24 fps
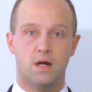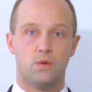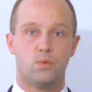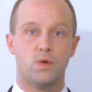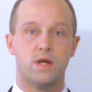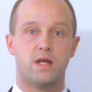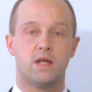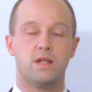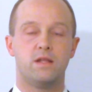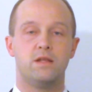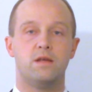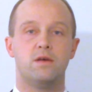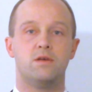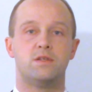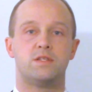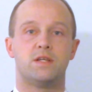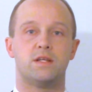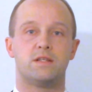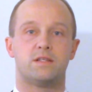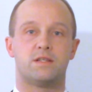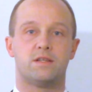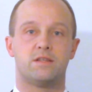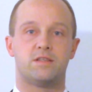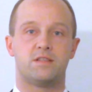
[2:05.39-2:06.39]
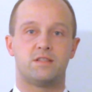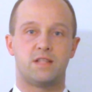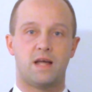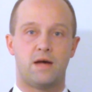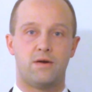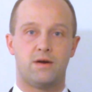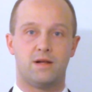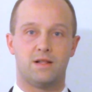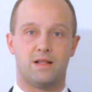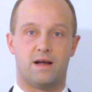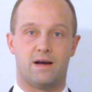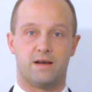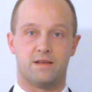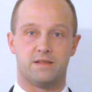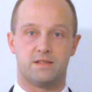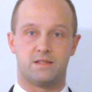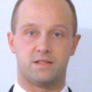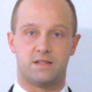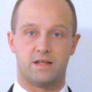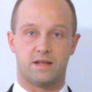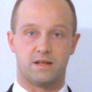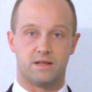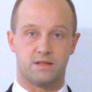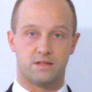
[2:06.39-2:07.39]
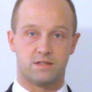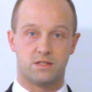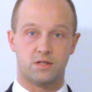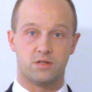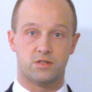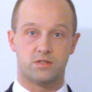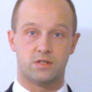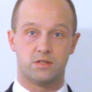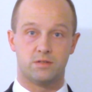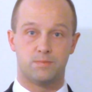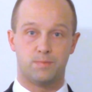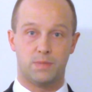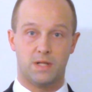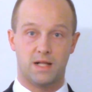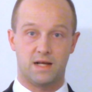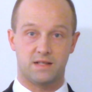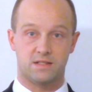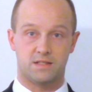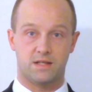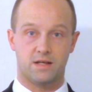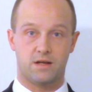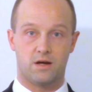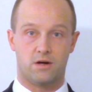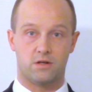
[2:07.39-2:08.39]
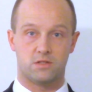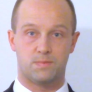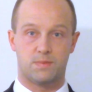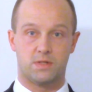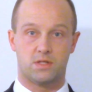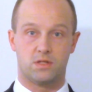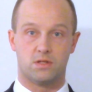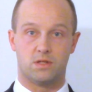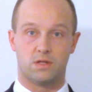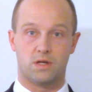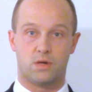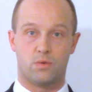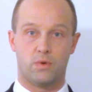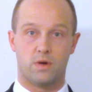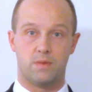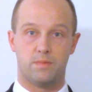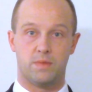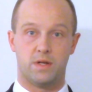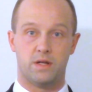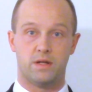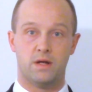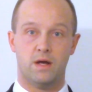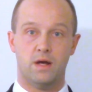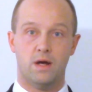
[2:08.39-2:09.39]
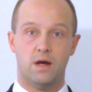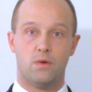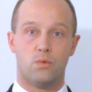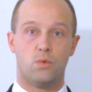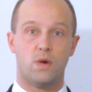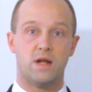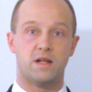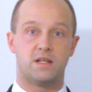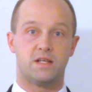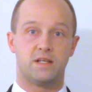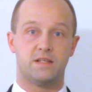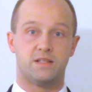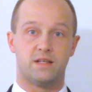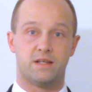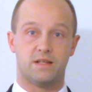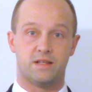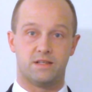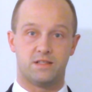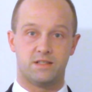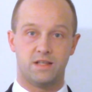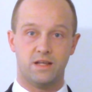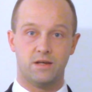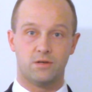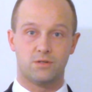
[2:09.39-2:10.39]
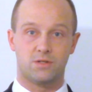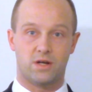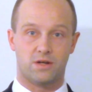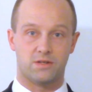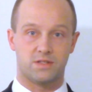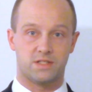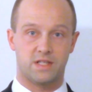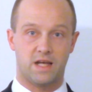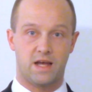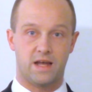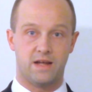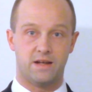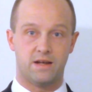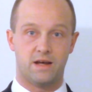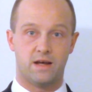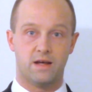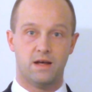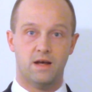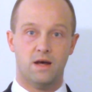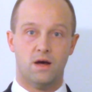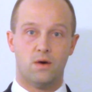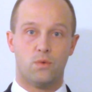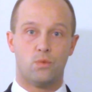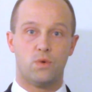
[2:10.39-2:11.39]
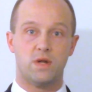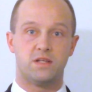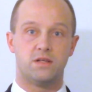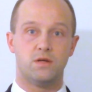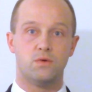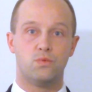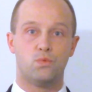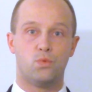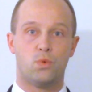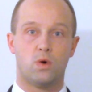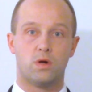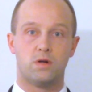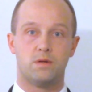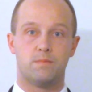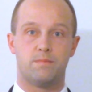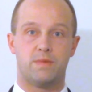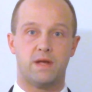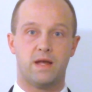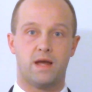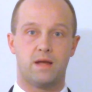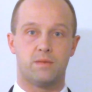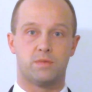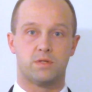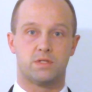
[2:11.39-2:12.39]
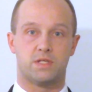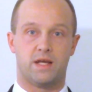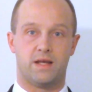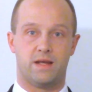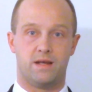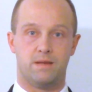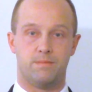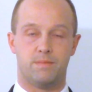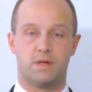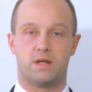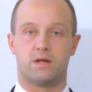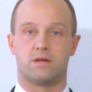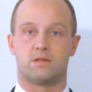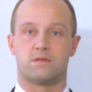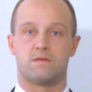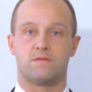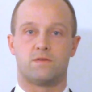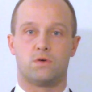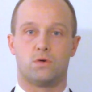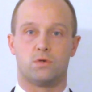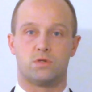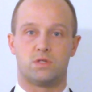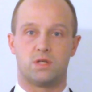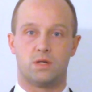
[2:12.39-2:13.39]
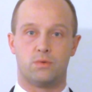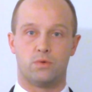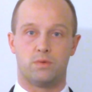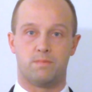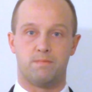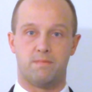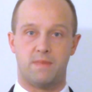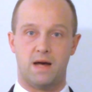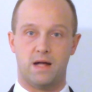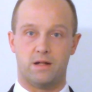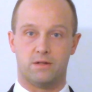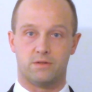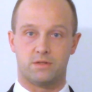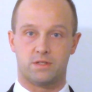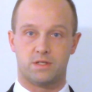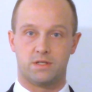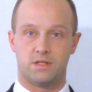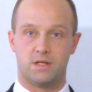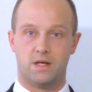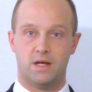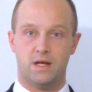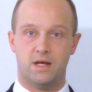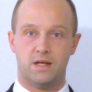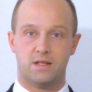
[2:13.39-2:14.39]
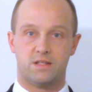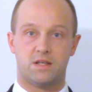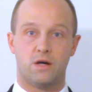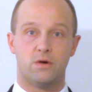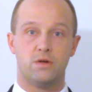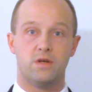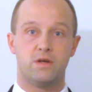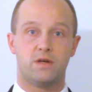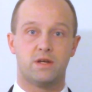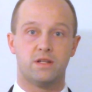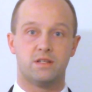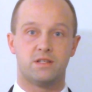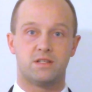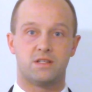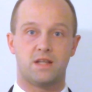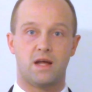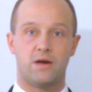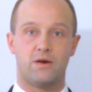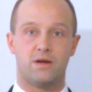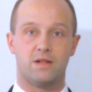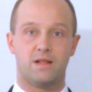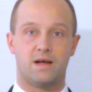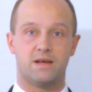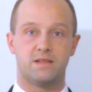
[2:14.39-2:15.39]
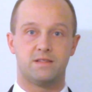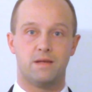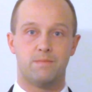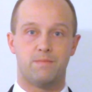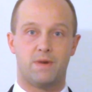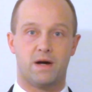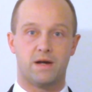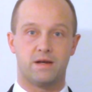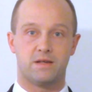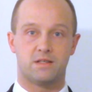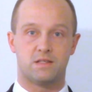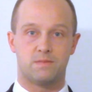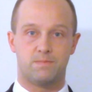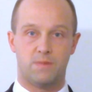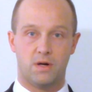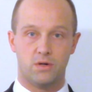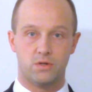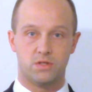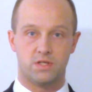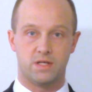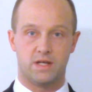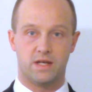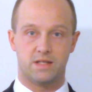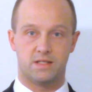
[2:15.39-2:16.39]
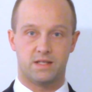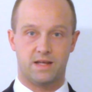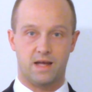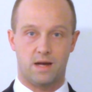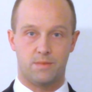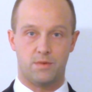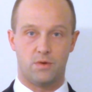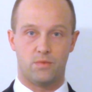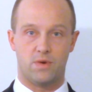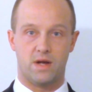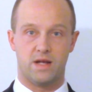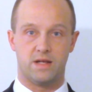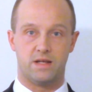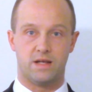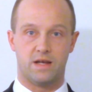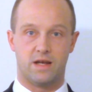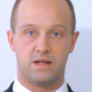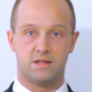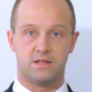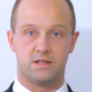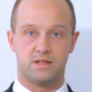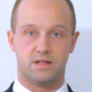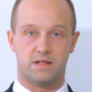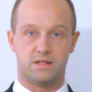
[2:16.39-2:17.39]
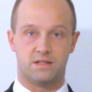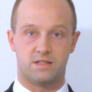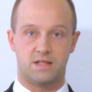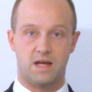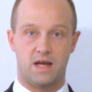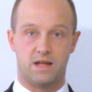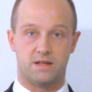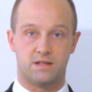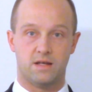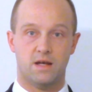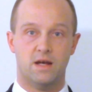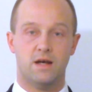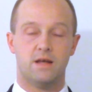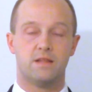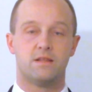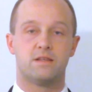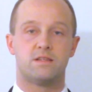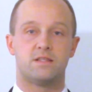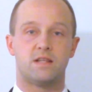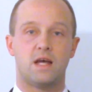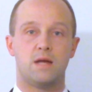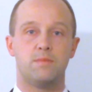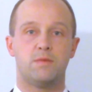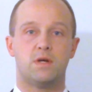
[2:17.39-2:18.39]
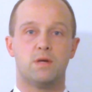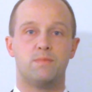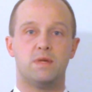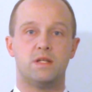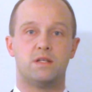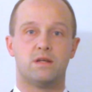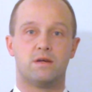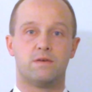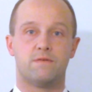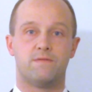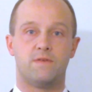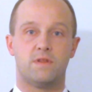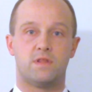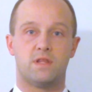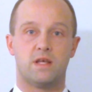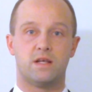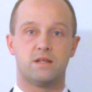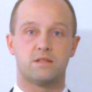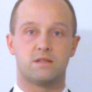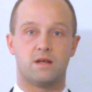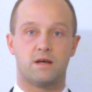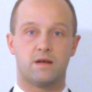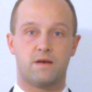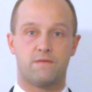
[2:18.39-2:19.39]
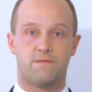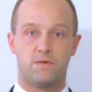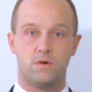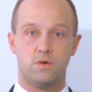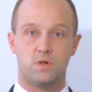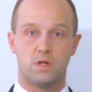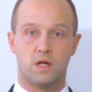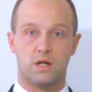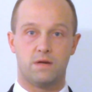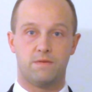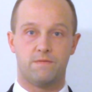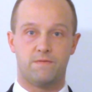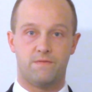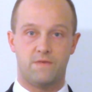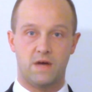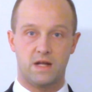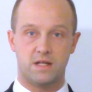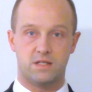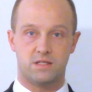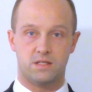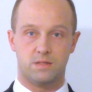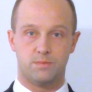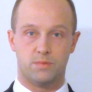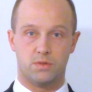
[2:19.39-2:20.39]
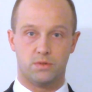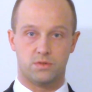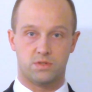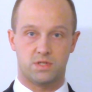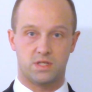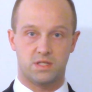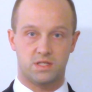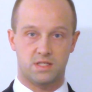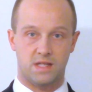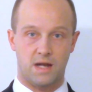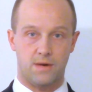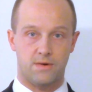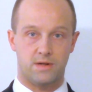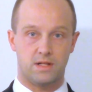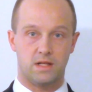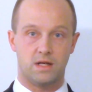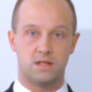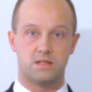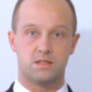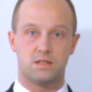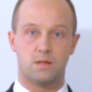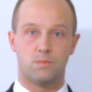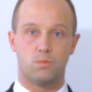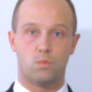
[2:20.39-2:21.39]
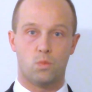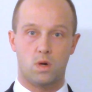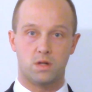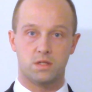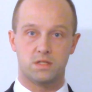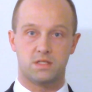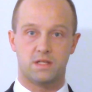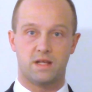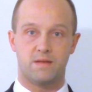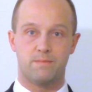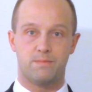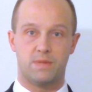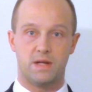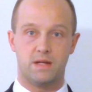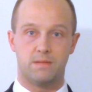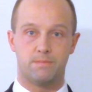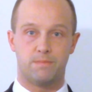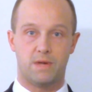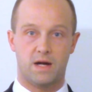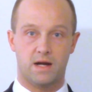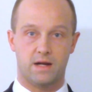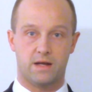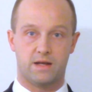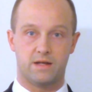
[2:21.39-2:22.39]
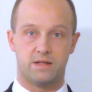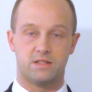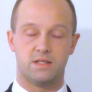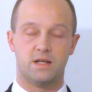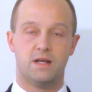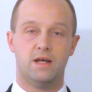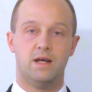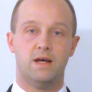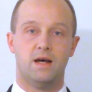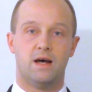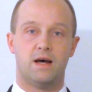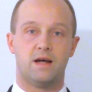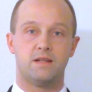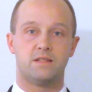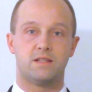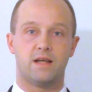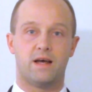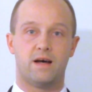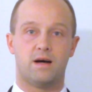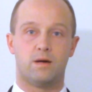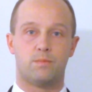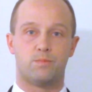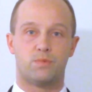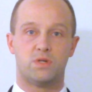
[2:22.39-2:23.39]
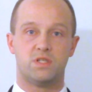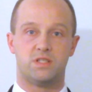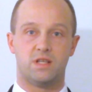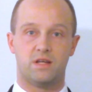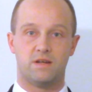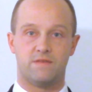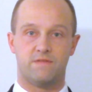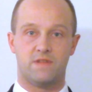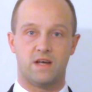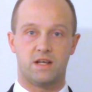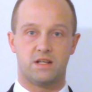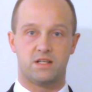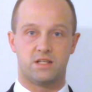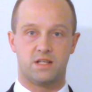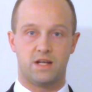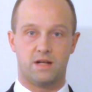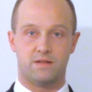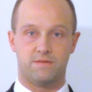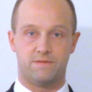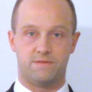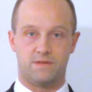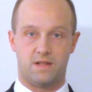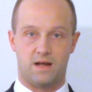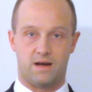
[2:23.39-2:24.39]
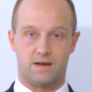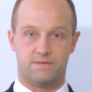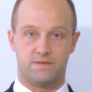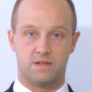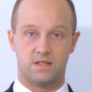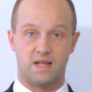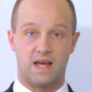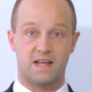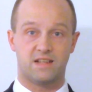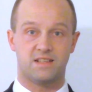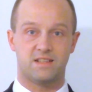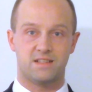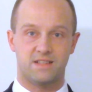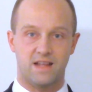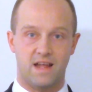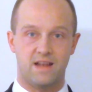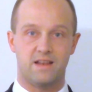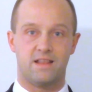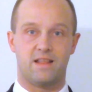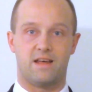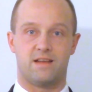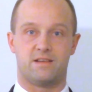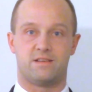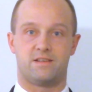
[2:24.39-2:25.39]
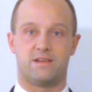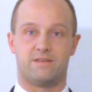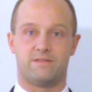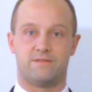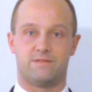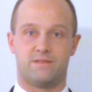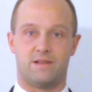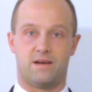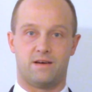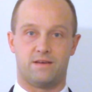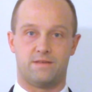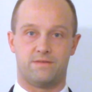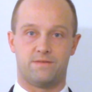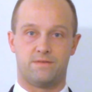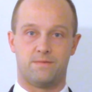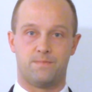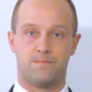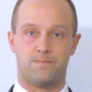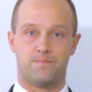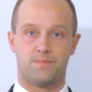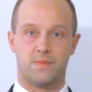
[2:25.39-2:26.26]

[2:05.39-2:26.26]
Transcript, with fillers: We can use it to sterilise things such as plastic hospital equipment, which is in a sealed container, which you wouldn't be able to heat because of course it would melt. So you can sterilise it by exposing it to gamma radiation instead. The same can be done for things like fruit and vegetables, to sterilise them once they've been packaged and to help preserve their shelf life and extend their shelf life.